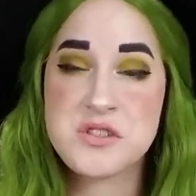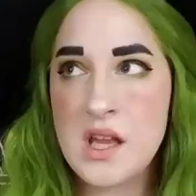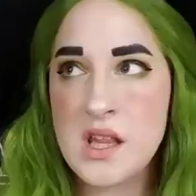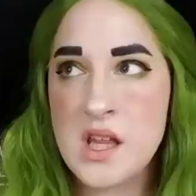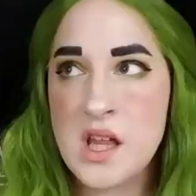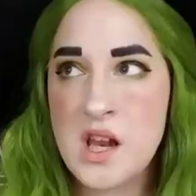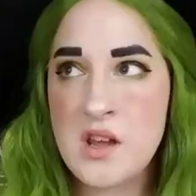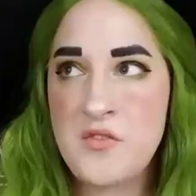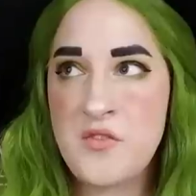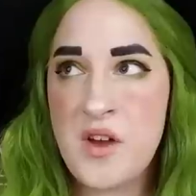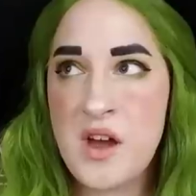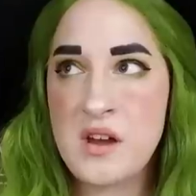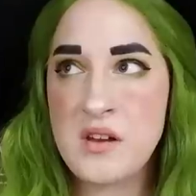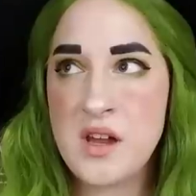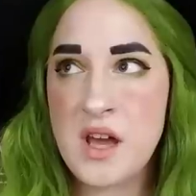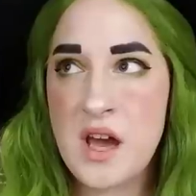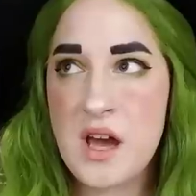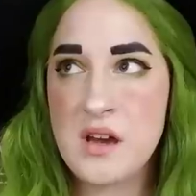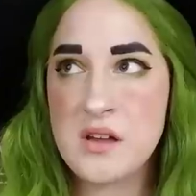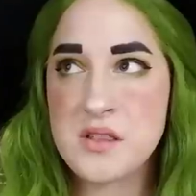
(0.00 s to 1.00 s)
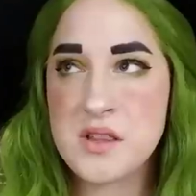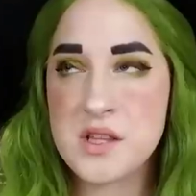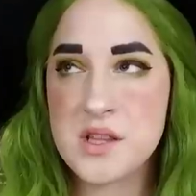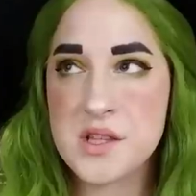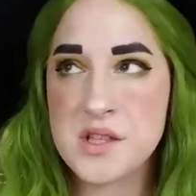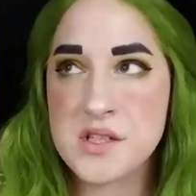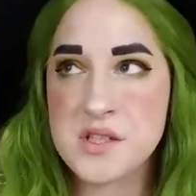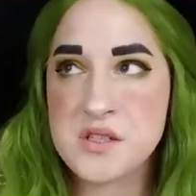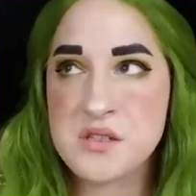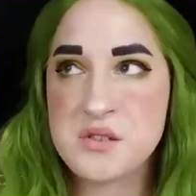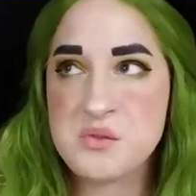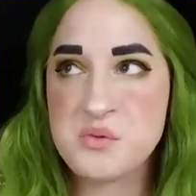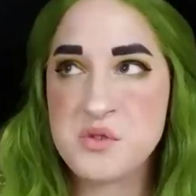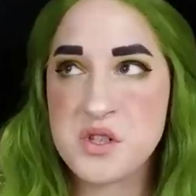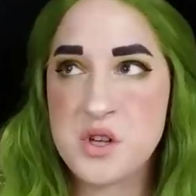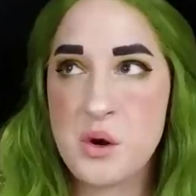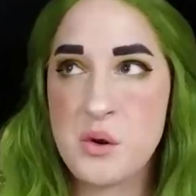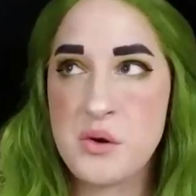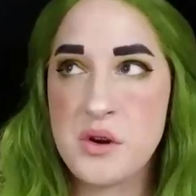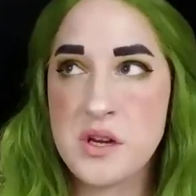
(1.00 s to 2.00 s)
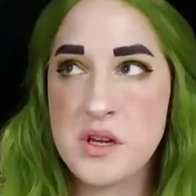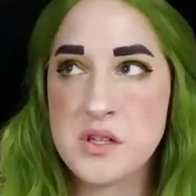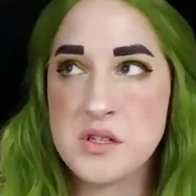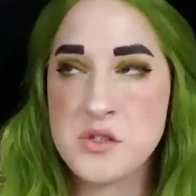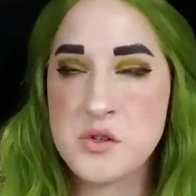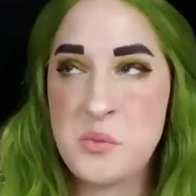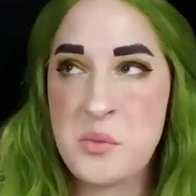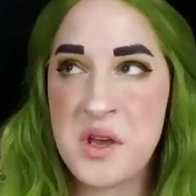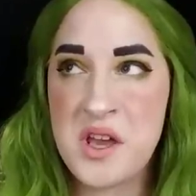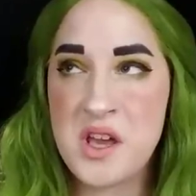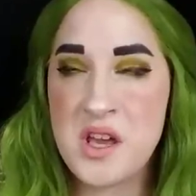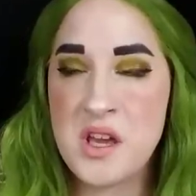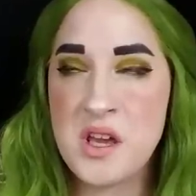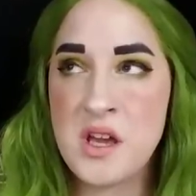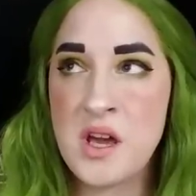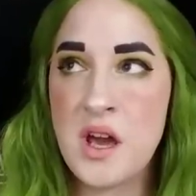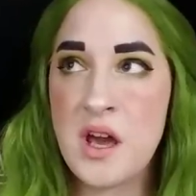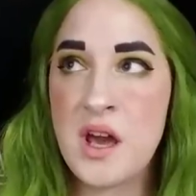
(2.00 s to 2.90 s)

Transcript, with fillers: And then I found out that this was going to be